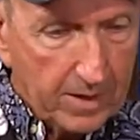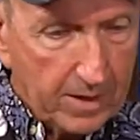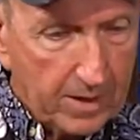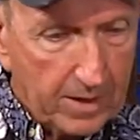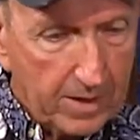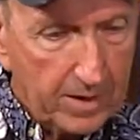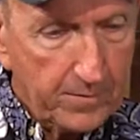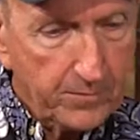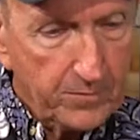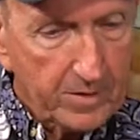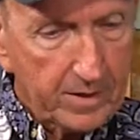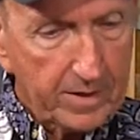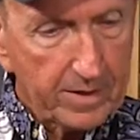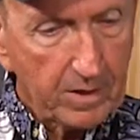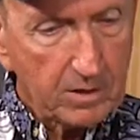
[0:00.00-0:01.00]
Uh,
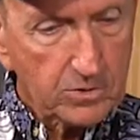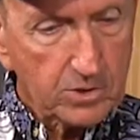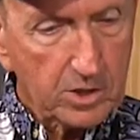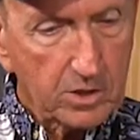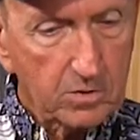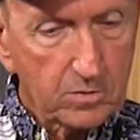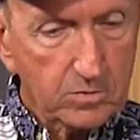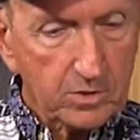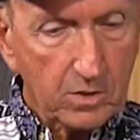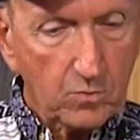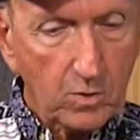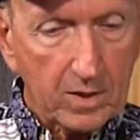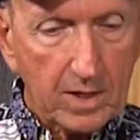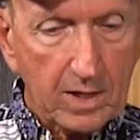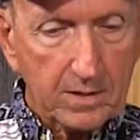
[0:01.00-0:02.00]
and also, so
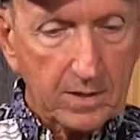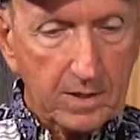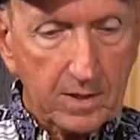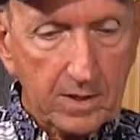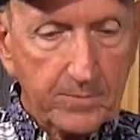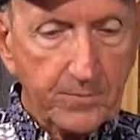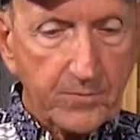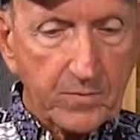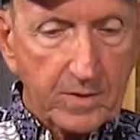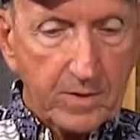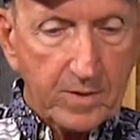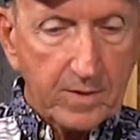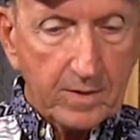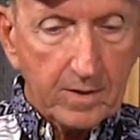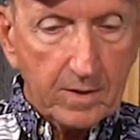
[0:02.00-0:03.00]
what I did,
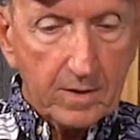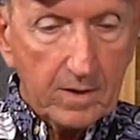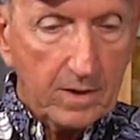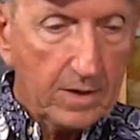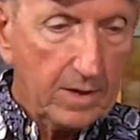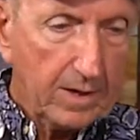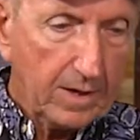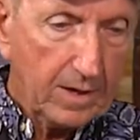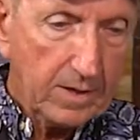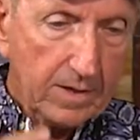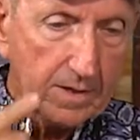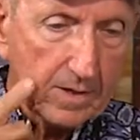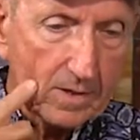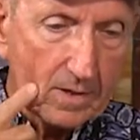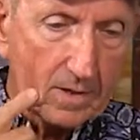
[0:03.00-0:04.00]

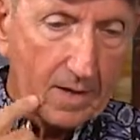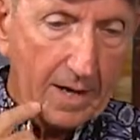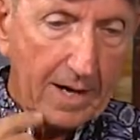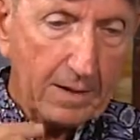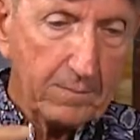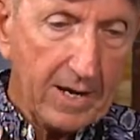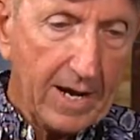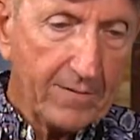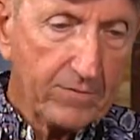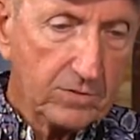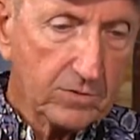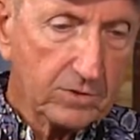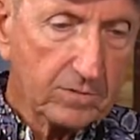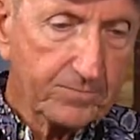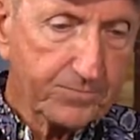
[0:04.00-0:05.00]
uh, I'm
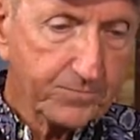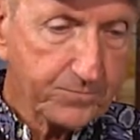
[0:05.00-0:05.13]
averaging,